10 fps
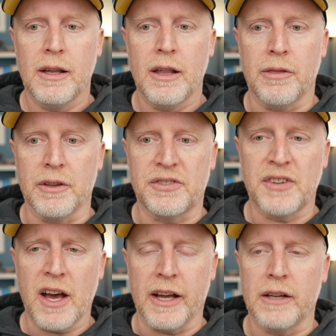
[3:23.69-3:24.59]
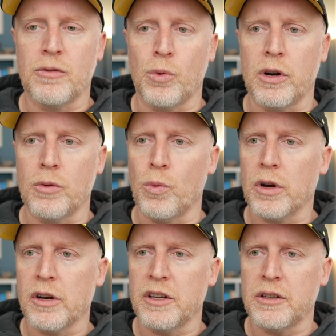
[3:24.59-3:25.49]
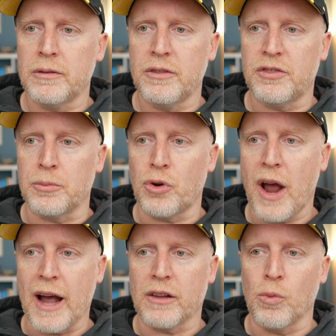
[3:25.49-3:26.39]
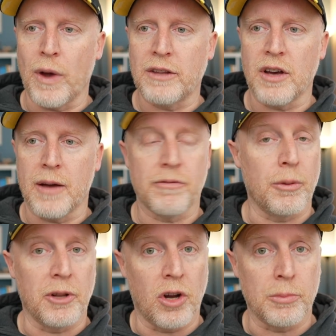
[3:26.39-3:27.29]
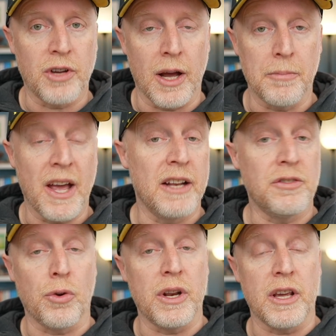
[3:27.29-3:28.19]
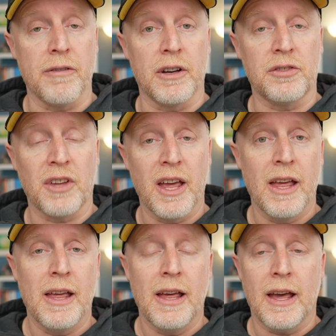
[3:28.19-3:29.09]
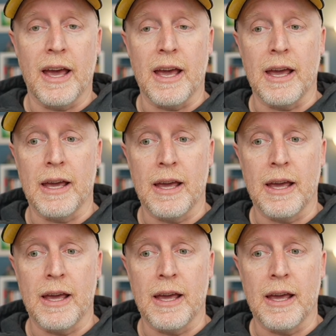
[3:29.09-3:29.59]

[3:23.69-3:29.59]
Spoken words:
the sign, we're going to subtract wake time from alarm time, and it's going to give us a